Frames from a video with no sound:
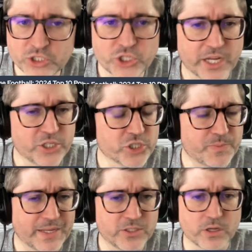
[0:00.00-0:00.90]
changes
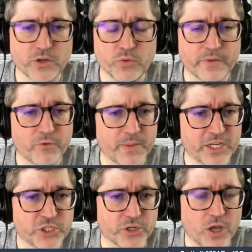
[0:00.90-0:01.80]
based on new
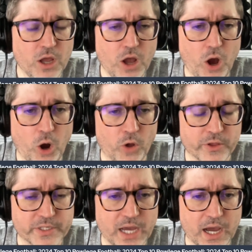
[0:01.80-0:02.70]
information all
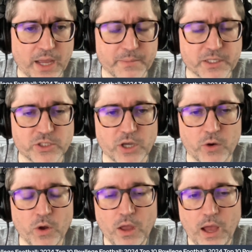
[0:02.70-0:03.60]
the time. And
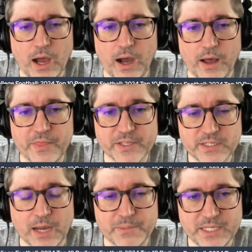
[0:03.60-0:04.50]
so this
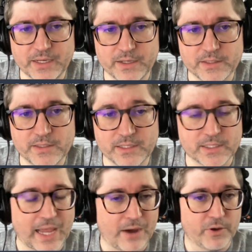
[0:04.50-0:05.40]
top 10 is
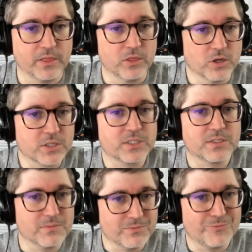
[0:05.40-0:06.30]
how it
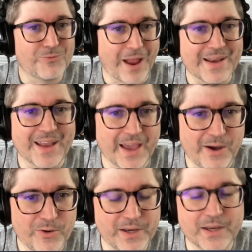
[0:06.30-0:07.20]
looks right
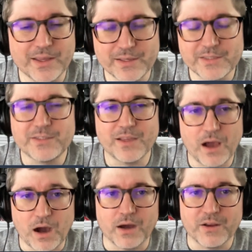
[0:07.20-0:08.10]
now. And it is
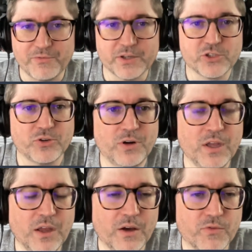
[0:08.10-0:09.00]
unofficial,
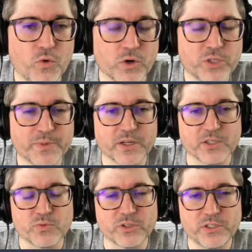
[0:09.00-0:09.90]
of course,
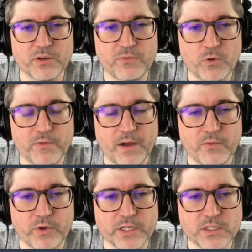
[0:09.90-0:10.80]
because we're still 4 or
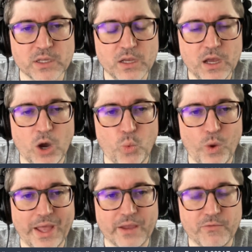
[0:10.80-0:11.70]
5 weeks
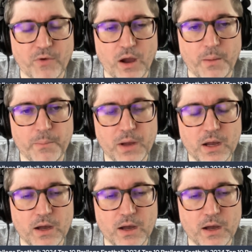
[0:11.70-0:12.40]
away from